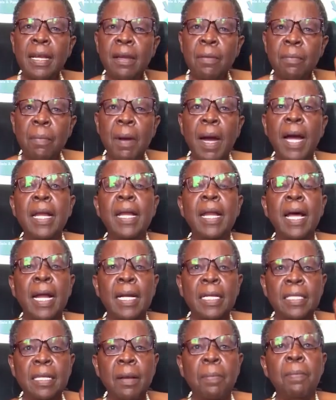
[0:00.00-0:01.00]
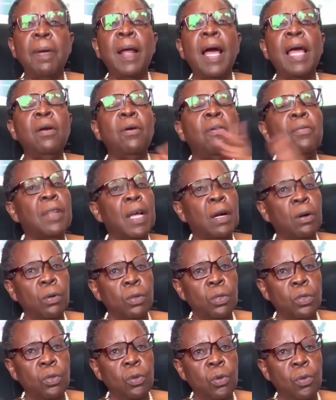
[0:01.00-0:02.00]
or the demand and supply of
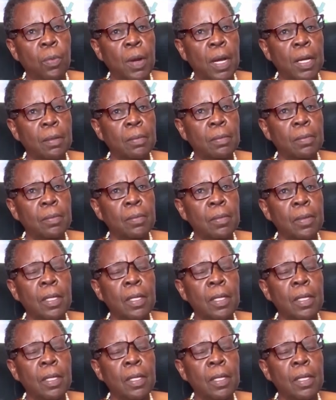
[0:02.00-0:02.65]
the consumer.